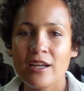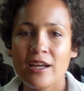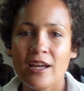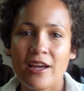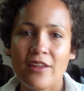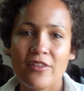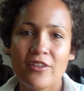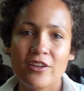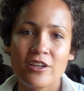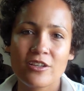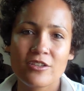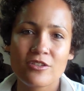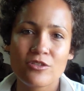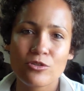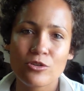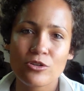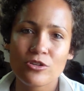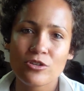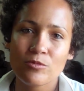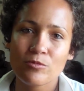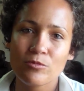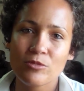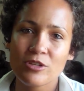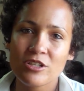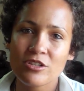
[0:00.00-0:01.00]
and the
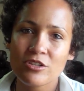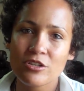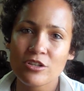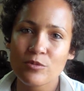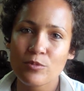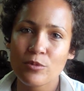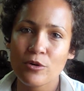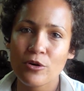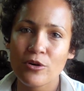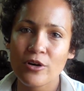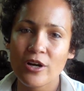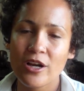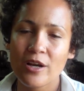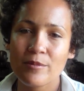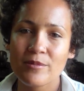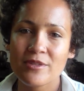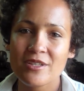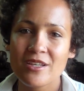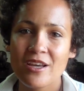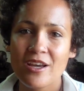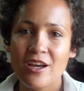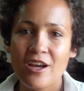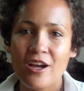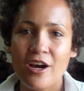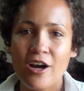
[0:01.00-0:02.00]
consortium research programs,
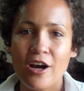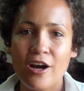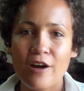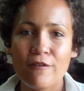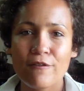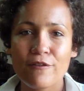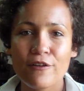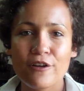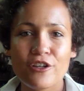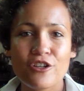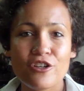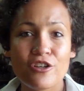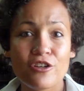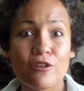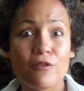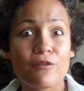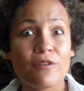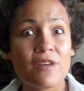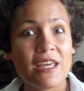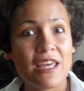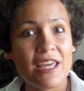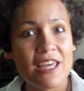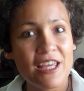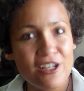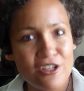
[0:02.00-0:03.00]
our version of
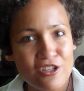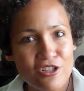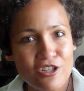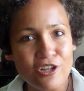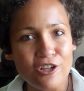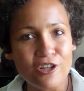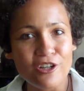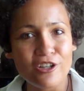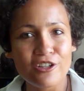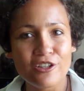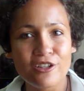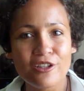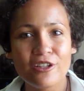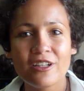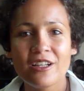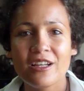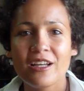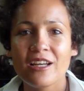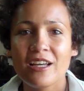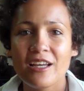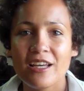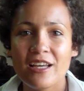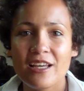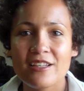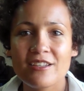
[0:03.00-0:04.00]
internal
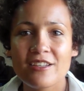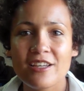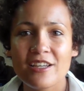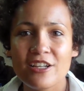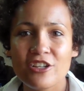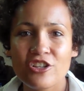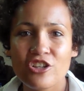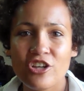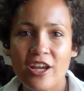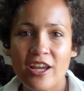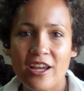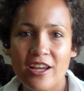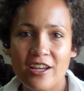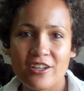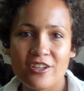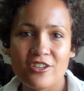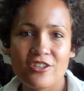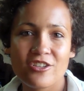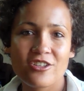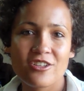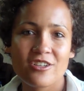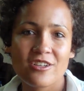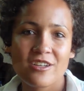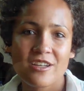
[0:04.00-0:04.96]
is going to change.